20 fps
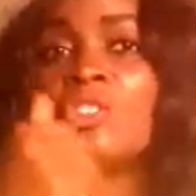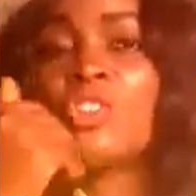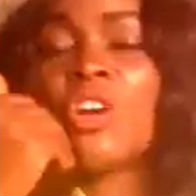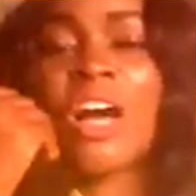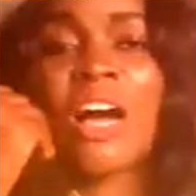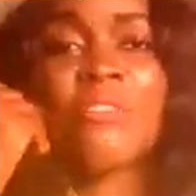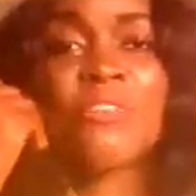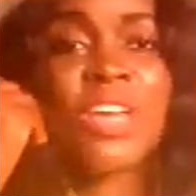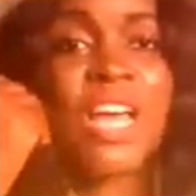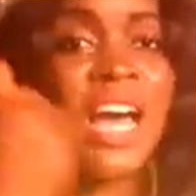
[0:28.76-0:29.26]
you
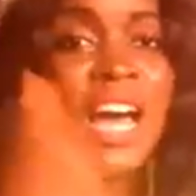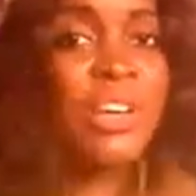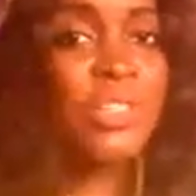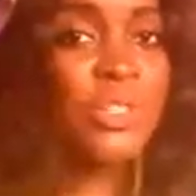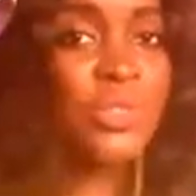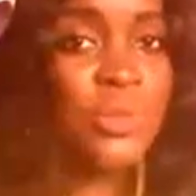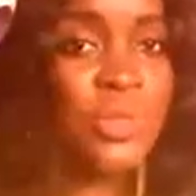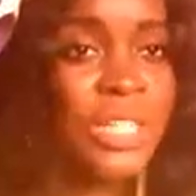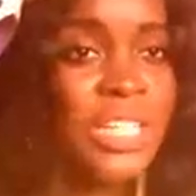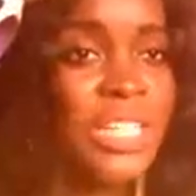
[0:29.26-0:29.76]
don't have a
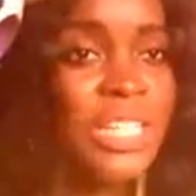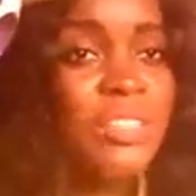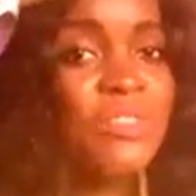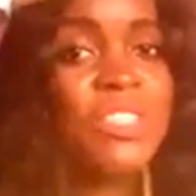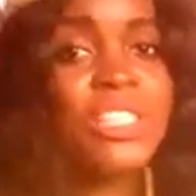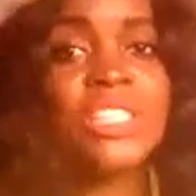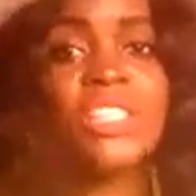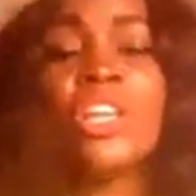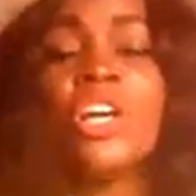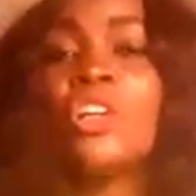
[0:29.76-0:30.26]
house to
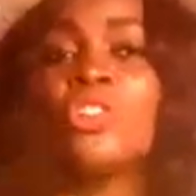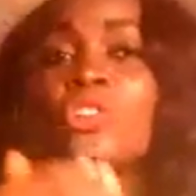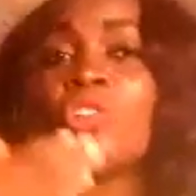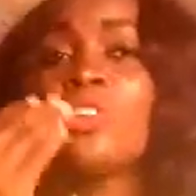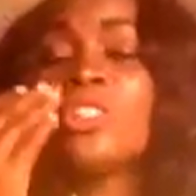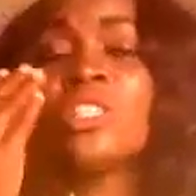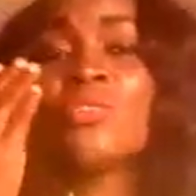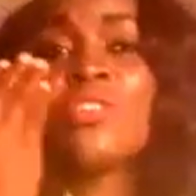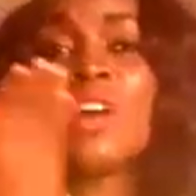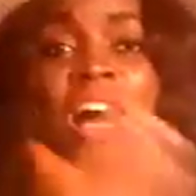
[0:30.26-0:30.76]
live in, you
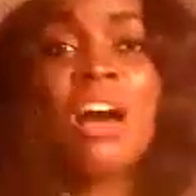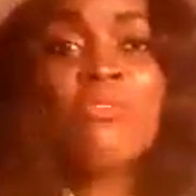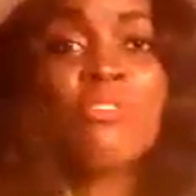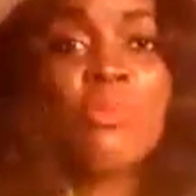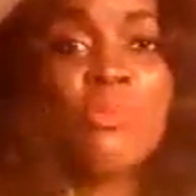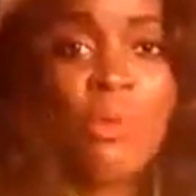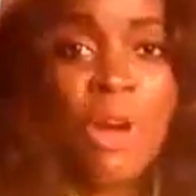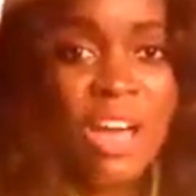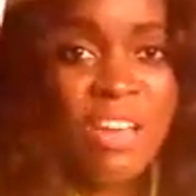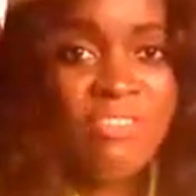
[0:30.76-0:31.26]
don't even have
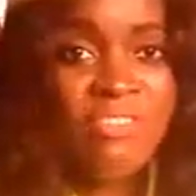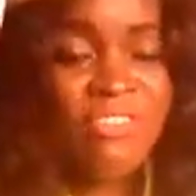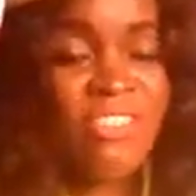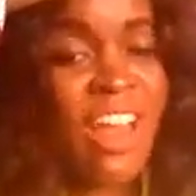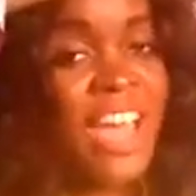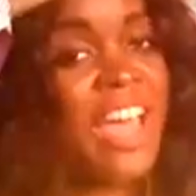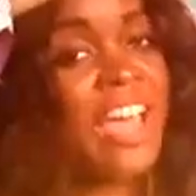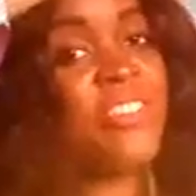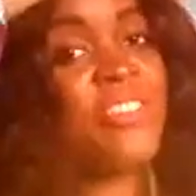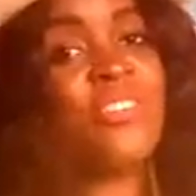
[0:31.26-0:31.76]
a
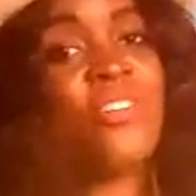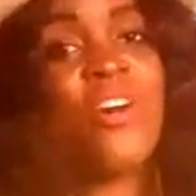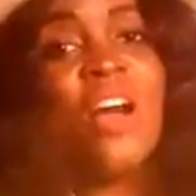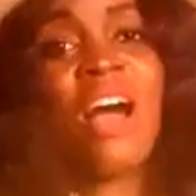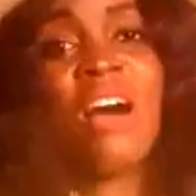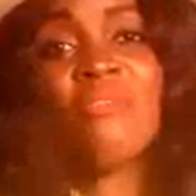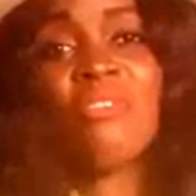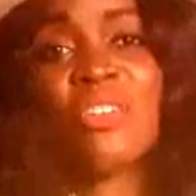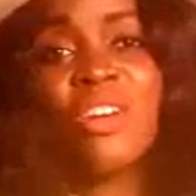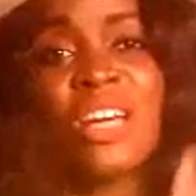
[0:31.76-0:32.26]
boyfriend, you don't
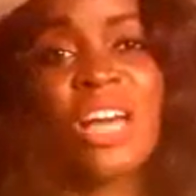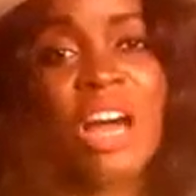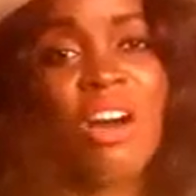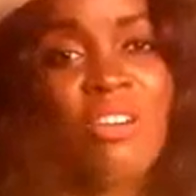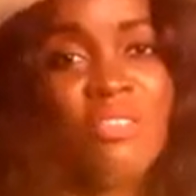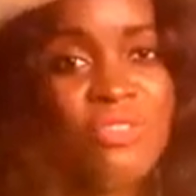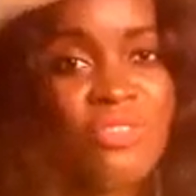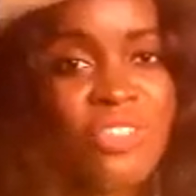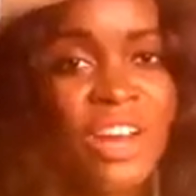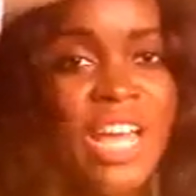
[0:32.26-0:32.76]
have a
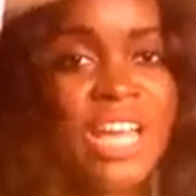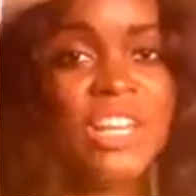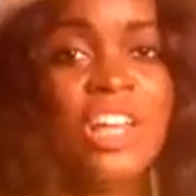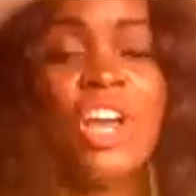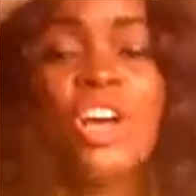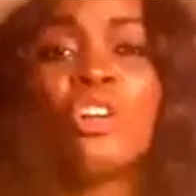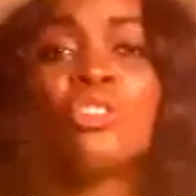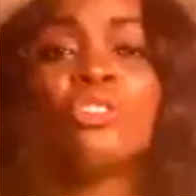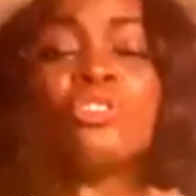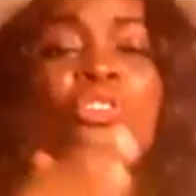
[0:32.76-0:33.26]
girlfriend,
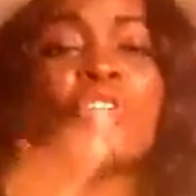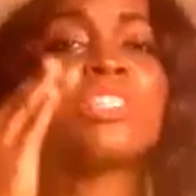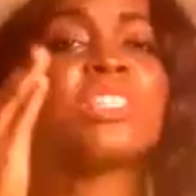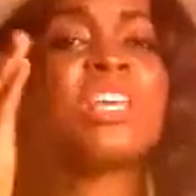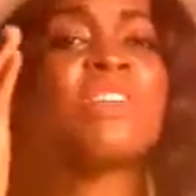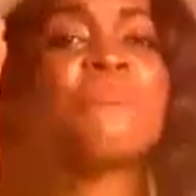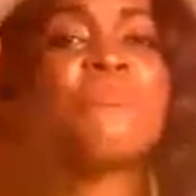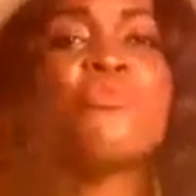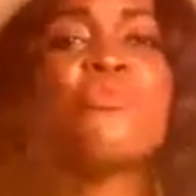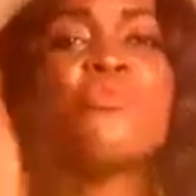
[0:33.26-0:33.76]
you don't
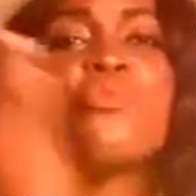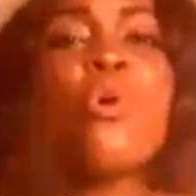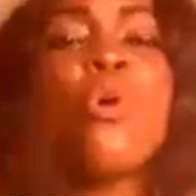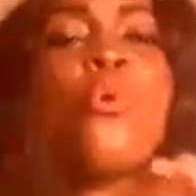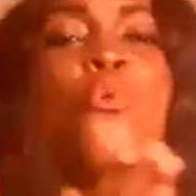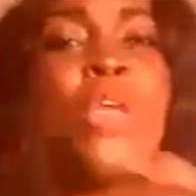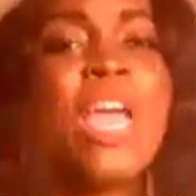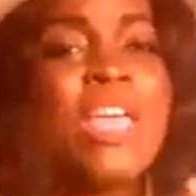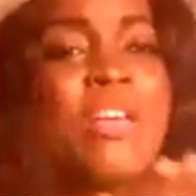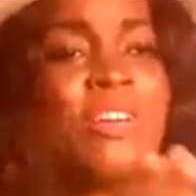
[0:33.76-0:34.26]
even
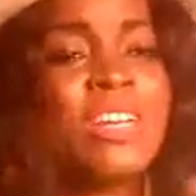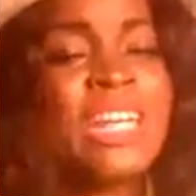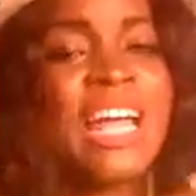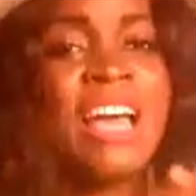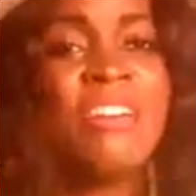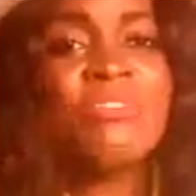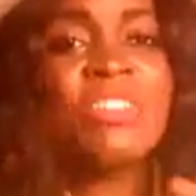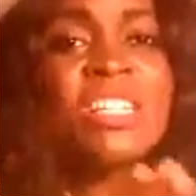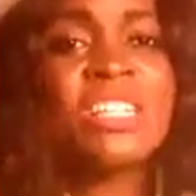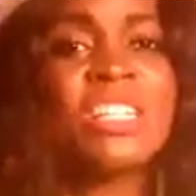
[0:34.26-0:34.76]
know where your
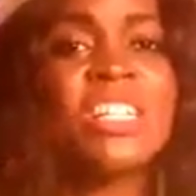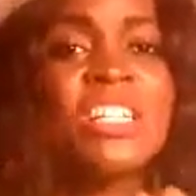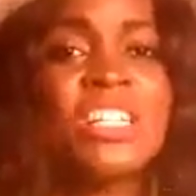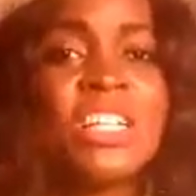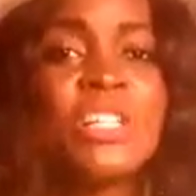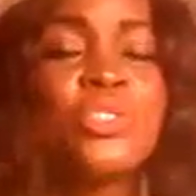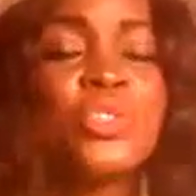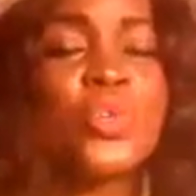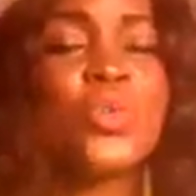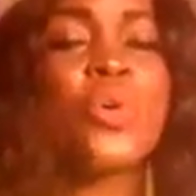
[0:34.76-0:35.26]
life is
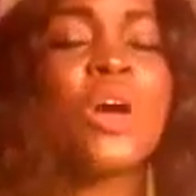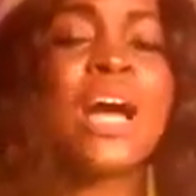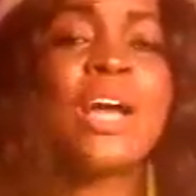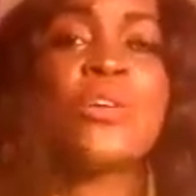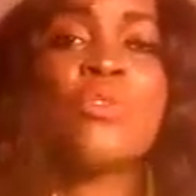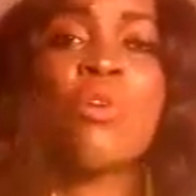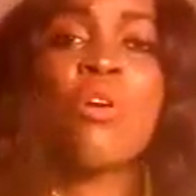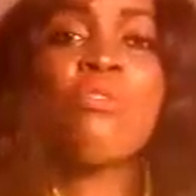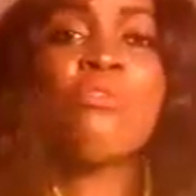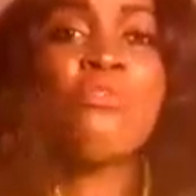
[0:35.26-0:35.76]
leading to,
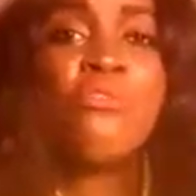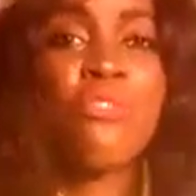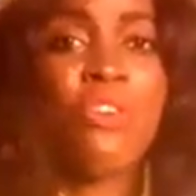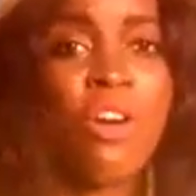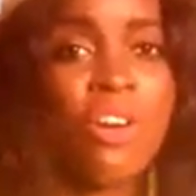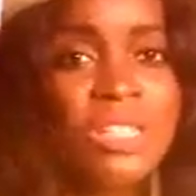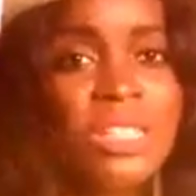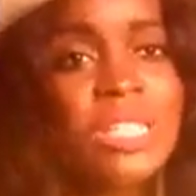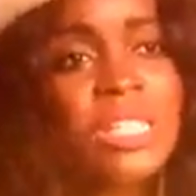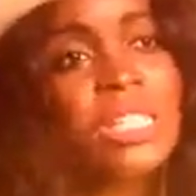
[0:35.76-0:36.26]
and you are
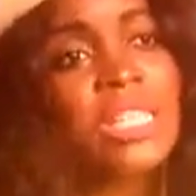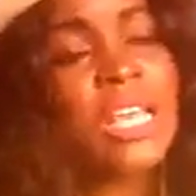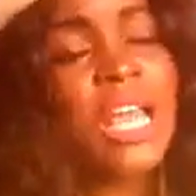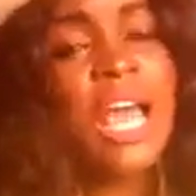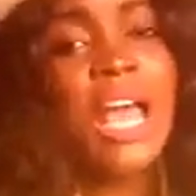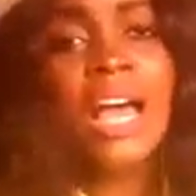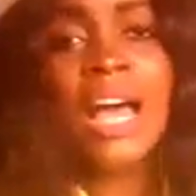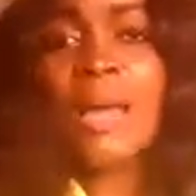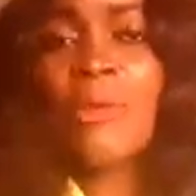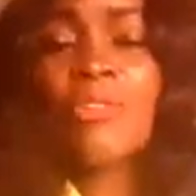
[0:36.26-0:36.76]

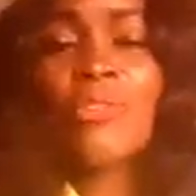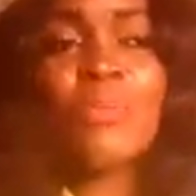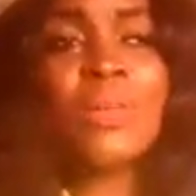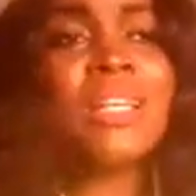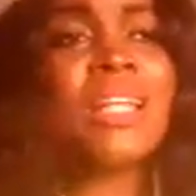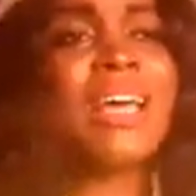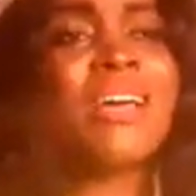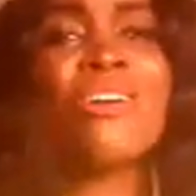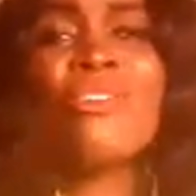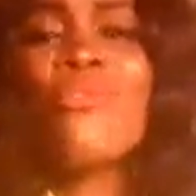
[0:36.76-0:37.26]
40, and you'll
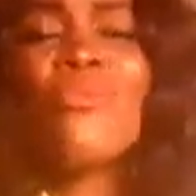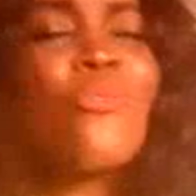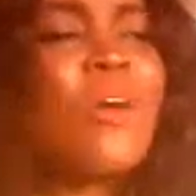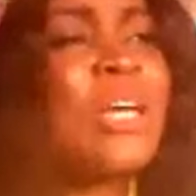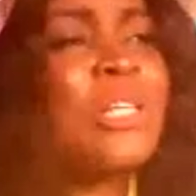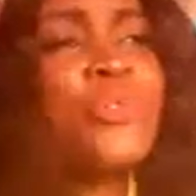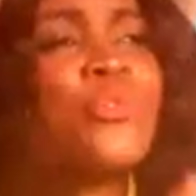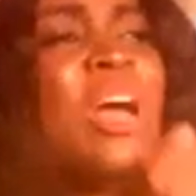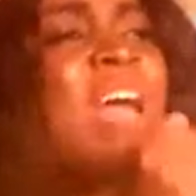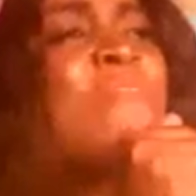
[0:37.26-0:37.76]
be like,
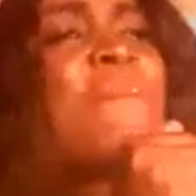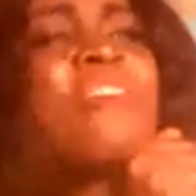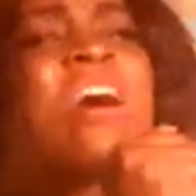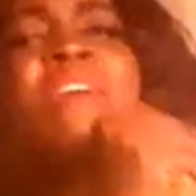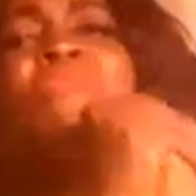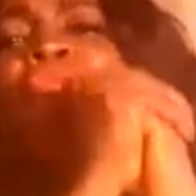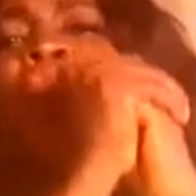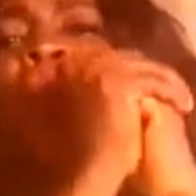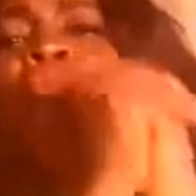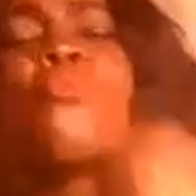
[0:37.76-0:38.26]
why do I even
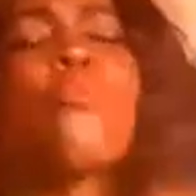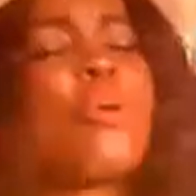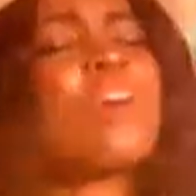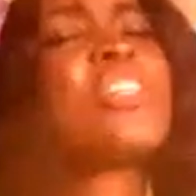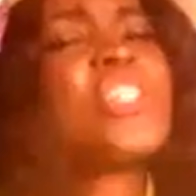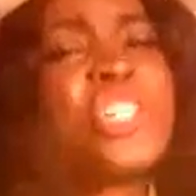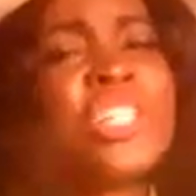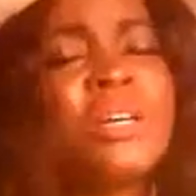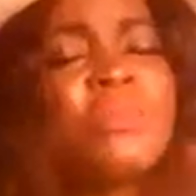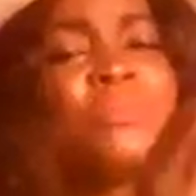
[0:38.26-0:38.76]
have to
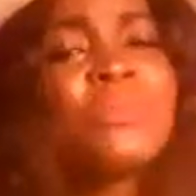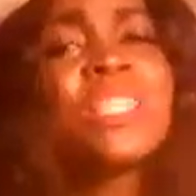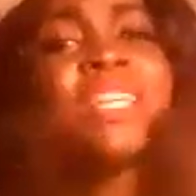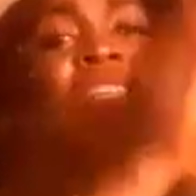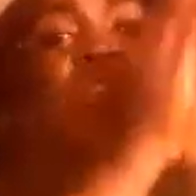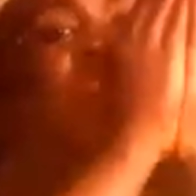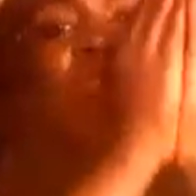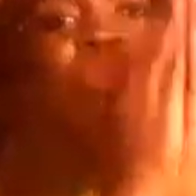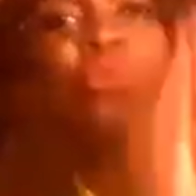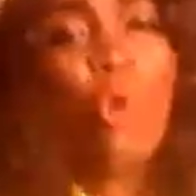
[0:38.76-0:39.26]
worship
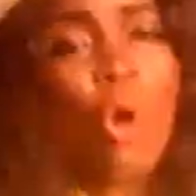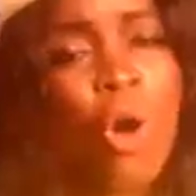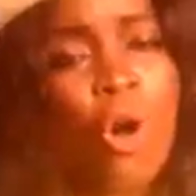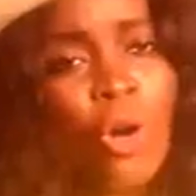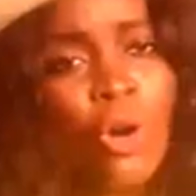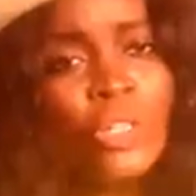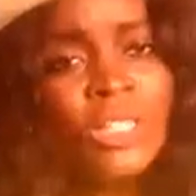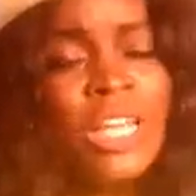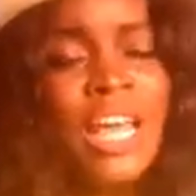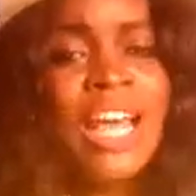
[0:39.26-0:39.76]
this
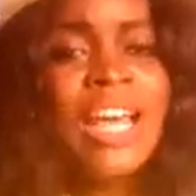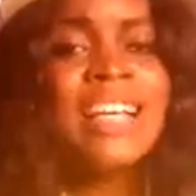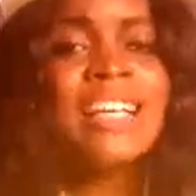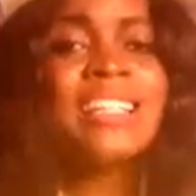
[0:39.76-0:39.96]
God?